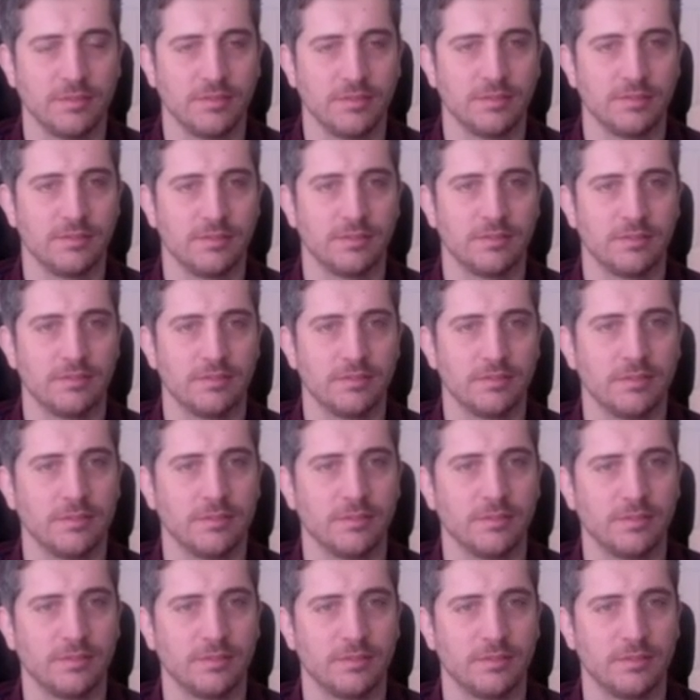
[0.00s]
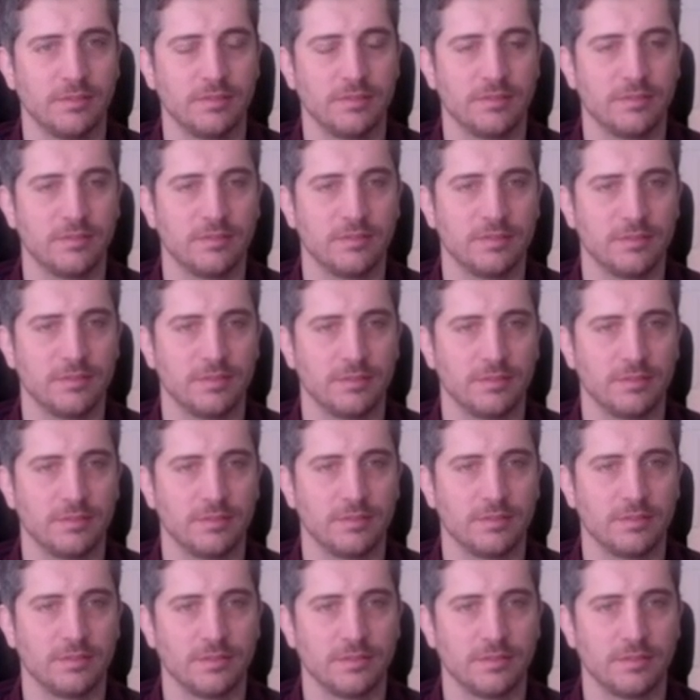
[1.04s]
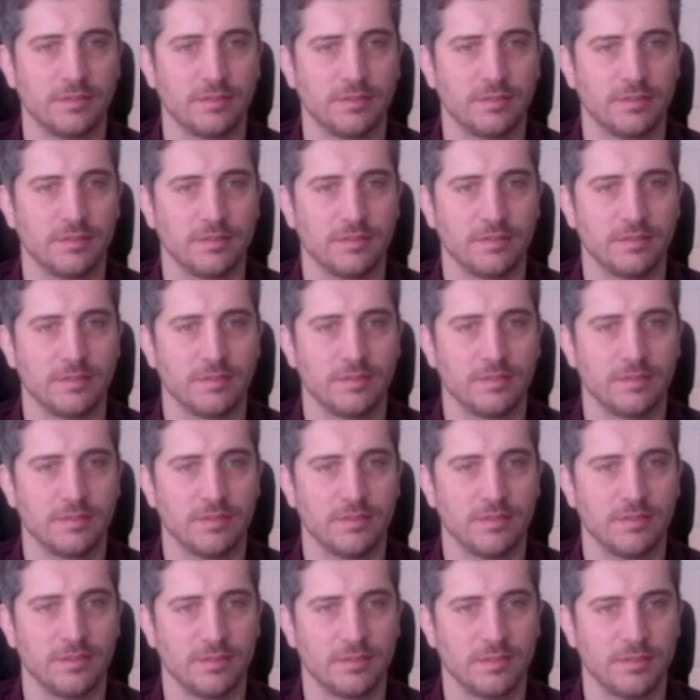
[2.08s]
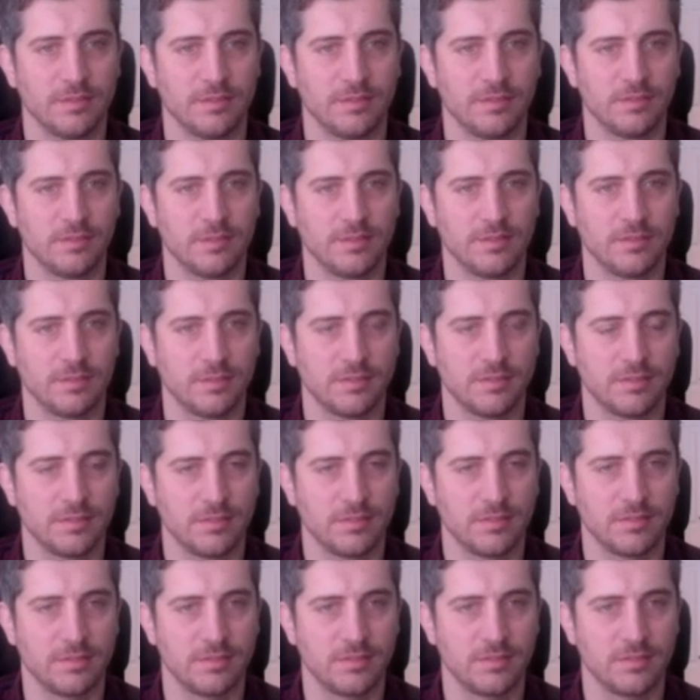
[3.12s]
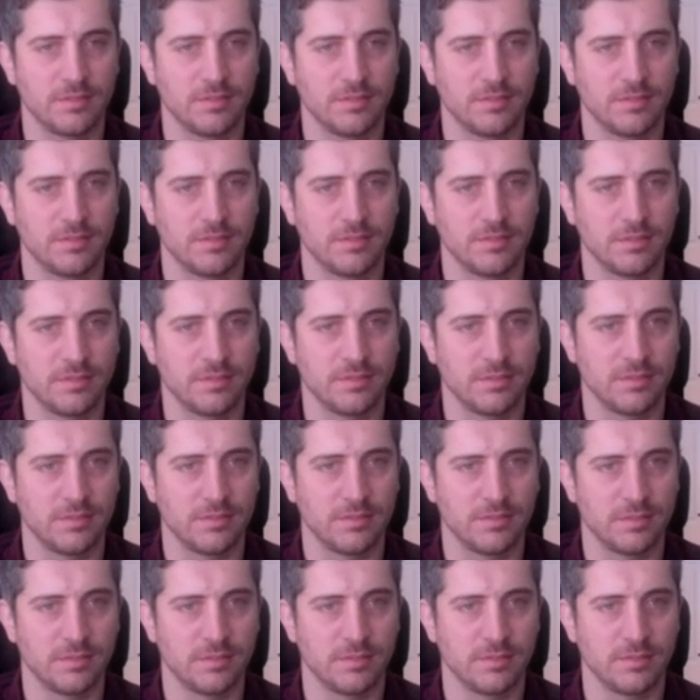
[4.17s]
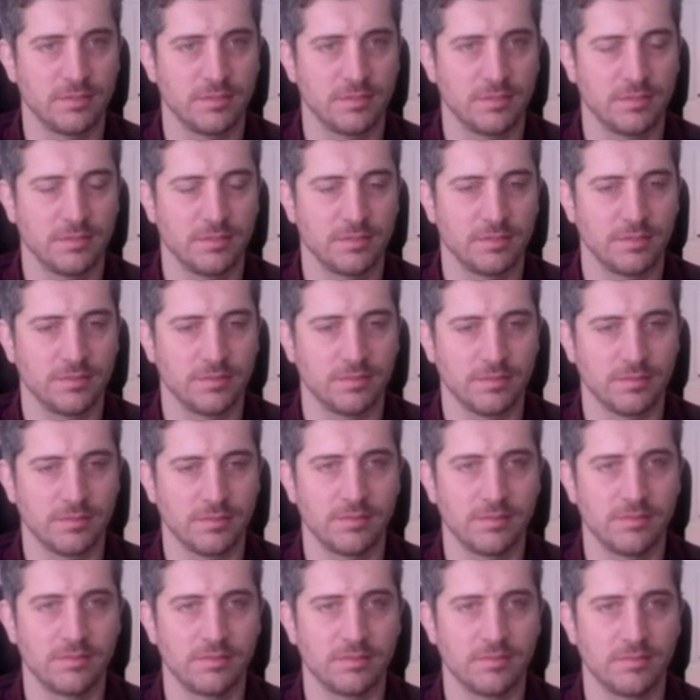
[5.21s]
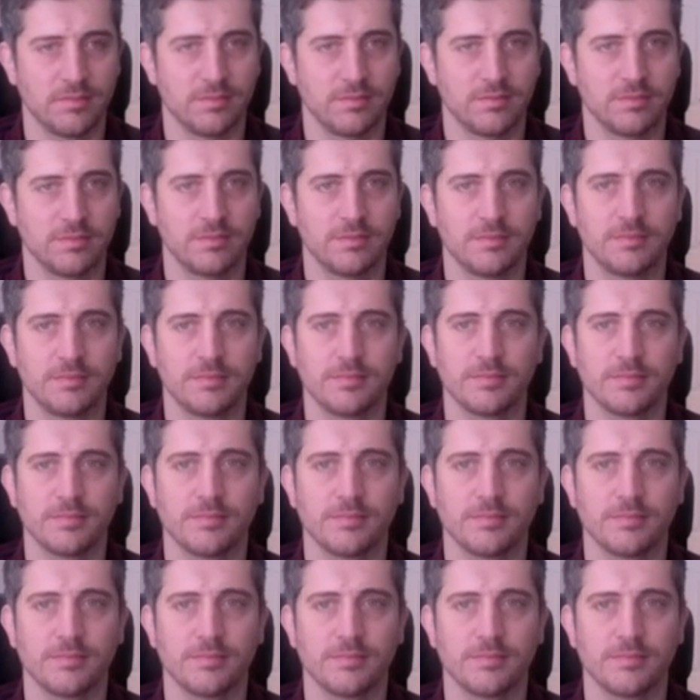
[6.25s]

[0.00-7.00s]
This person isn't speaking.